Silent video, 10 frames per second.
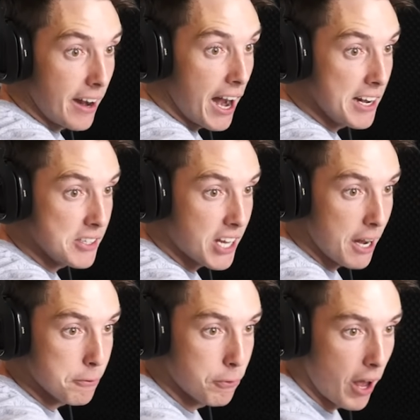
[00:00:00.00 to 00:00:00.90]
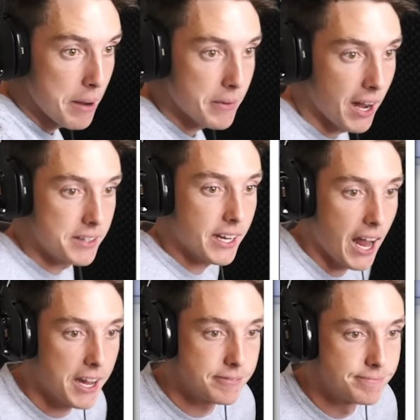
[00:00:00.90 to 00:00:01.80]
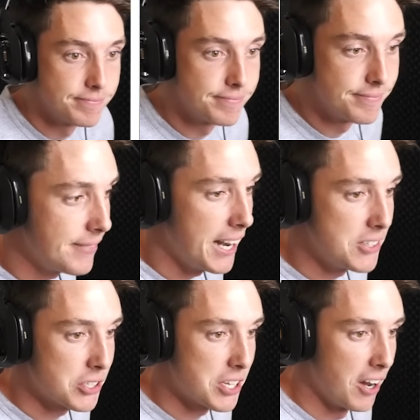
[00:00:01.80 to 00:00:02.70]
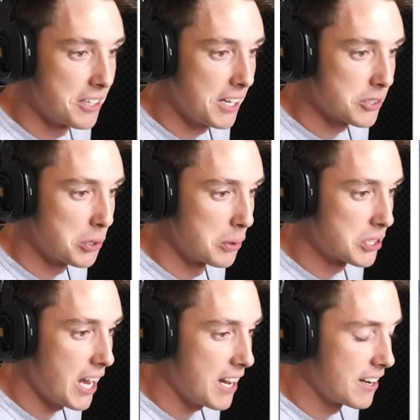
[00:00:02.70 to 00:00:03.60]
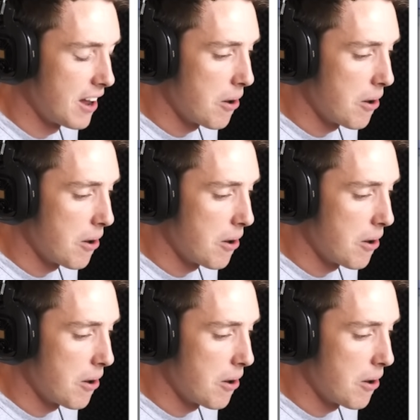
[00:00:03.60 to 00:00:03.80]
And he's getting flame gunned again. And he's just going down the sewers again.